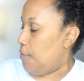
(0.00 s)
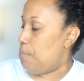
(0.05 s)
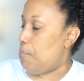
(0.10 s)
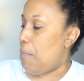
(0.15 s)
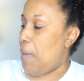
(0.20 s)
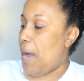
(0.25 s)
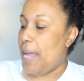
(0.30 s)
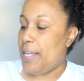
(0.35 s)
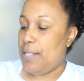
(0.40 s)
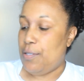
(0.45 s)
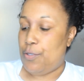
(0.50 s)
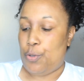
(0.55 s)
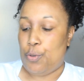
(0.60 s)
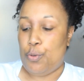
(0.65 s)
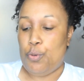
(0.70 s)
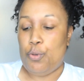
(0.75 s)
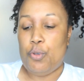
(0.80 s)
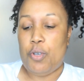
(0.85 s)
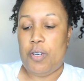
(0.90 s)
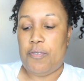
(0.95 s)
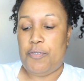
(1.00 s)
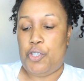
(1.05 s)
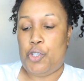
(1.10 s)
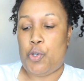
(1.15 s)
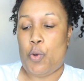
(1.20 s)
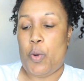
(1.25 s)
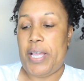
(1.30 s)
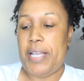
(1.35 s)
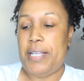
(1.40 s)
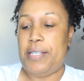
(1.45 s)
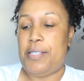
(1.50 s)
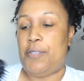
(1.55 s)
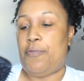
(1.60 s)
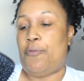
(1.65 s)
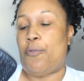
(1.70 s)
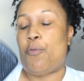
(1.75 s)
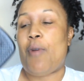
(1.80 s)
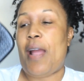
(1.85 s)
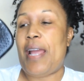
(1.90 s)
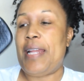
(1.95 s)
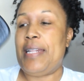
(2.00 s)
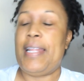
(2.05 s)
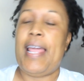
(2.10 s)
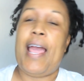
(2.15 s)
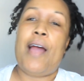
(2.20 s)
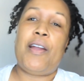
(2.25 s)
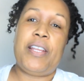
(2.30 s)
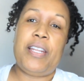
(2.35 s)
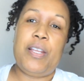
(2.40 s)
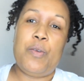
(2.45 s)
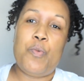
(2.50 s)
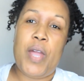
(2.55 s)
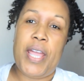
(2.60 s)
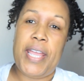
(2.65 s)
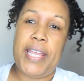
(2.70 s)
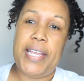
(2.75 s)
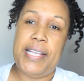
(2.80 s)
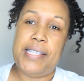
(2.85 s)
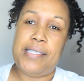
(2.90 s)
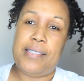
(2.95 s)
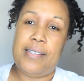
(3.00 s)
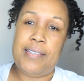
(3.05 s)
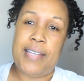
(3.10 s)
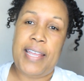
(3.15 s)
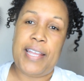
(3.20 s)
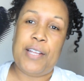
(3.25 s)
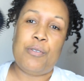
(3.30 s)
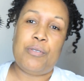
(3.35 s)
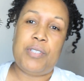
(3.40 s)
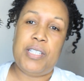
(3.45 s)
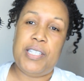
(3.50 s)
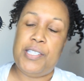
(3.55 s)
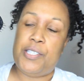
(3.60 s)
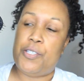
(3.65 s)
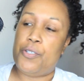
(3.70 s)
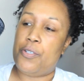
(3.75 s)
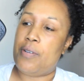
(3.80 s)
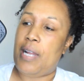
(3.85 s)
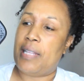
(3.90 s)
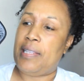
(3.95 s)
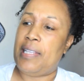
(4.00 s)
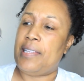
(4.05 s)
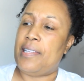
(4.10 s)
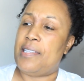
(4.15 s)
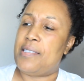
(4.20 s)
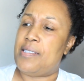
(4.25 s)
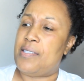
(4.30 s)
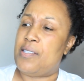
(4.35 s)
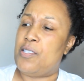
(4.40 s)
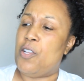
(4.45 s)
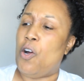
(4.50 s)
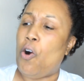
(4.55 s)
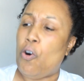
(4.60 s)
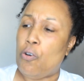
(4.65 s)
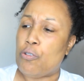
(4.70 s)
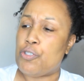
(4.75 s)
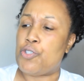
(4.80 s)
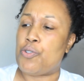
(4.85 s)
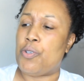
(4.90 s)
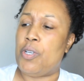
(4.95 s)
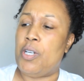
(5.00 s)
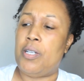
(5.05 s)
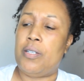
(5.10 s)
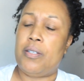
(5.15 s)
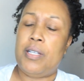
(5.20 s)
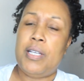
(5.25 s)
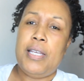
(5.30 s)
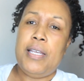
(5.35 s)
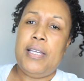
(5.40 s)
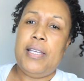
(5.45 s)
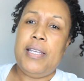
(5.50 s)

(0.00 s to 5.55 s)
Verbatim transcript: my tool of choice for right now anyway is the Tangle Teezer. I think this is the Ultra.